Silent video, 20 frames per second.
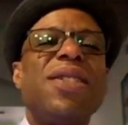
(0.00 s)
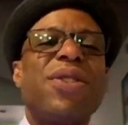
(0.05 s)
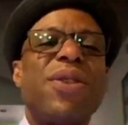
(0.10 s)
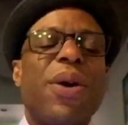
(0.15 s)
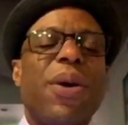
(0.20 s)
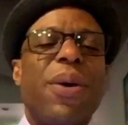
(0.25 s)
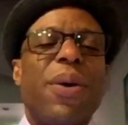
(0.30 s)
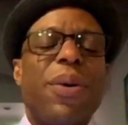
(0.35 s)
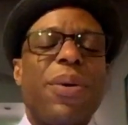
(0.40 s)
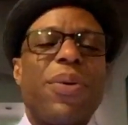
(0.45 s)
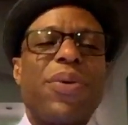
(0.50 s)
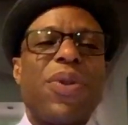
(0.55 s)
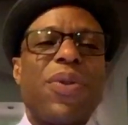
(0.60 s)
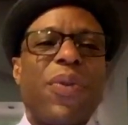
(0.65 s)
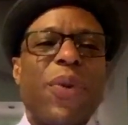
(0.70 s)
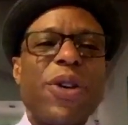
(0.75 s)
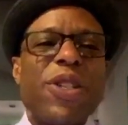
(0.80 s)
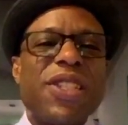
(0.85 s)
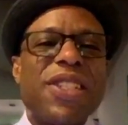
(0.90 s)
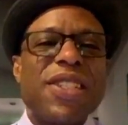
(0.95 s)
So the
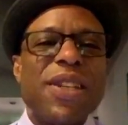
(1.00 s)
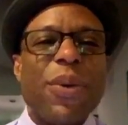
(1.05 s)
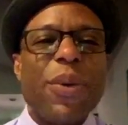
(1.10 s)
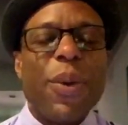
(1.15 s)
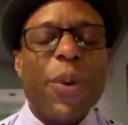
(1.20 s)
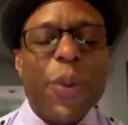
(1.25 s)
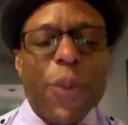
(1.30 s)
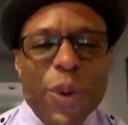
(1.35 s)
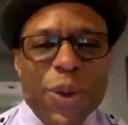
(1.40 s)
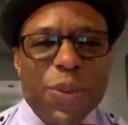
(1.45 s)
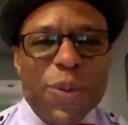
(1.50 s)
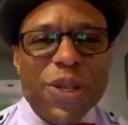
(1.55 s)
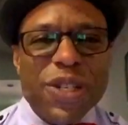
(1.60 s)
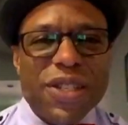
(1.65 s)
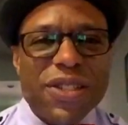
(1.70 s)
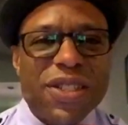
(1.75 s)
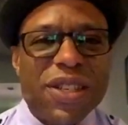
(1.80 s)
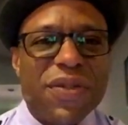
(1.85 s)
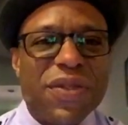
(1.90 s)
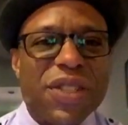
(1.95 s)
voices that were with me
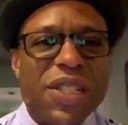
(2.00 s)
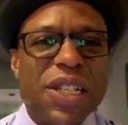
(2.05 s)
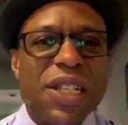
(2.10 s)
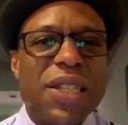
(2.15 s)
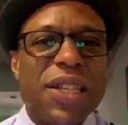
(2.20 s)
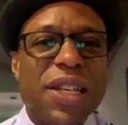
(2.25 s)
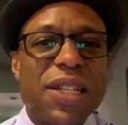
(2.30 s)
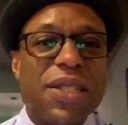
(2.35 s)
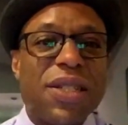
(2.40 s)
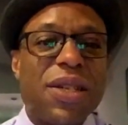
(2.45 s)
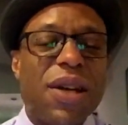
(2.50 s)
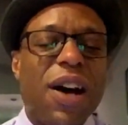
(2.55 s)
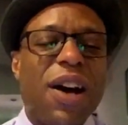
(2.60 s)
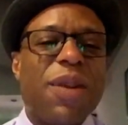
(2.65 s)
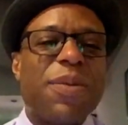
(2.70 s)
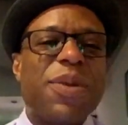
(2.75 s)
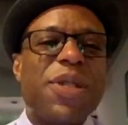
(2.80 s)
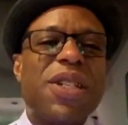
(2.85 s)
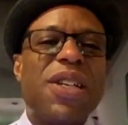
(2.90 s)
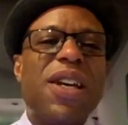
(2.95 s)
till 17, they
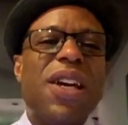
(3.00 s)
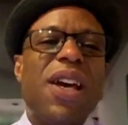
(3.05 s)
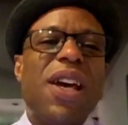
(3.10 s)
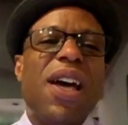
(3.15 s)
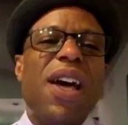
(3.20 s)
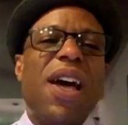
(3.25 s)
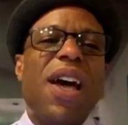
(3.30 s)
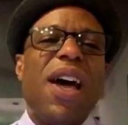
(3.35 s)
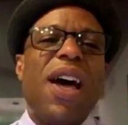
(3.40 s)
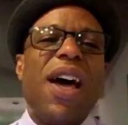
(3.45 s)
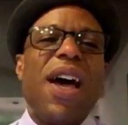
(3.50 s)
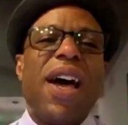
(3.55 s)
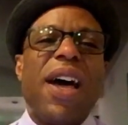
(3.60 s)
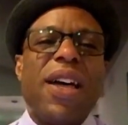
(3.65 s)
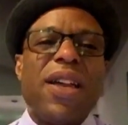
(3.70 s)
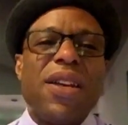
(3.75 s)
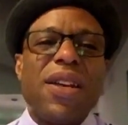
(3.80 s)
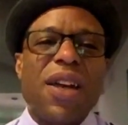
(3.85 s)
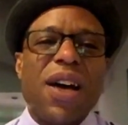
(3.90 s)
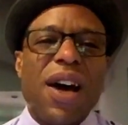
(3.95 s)
stopped,
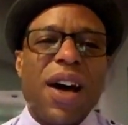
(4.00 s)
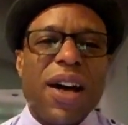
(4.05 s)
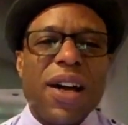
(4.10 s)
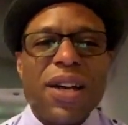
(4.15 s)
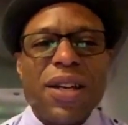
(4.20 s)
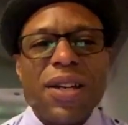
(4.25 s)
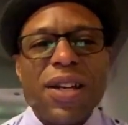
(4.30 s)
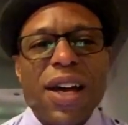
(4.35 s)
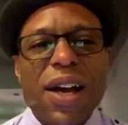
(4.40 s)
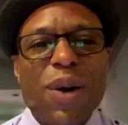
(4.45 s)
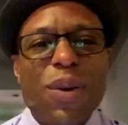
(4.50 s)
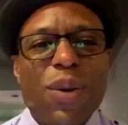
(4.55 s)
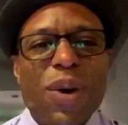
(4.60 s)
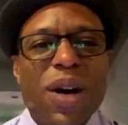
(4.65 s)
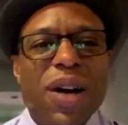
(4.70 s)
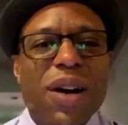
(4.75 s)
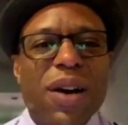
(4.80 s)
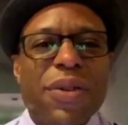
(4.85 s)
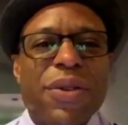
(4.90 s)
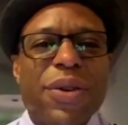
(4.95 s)
and I now
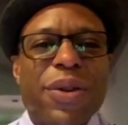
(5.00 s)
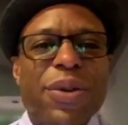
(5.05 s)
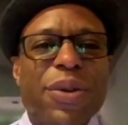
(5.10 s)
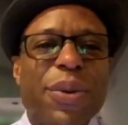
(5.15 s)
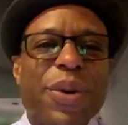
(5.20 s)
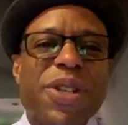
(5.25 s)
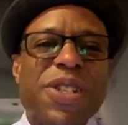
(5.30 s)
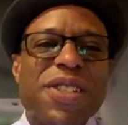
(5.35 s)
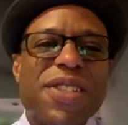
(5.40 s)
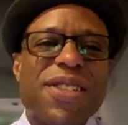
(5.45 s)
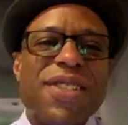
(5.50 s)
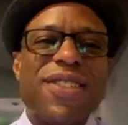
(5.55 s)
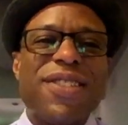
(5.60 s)
want other noise.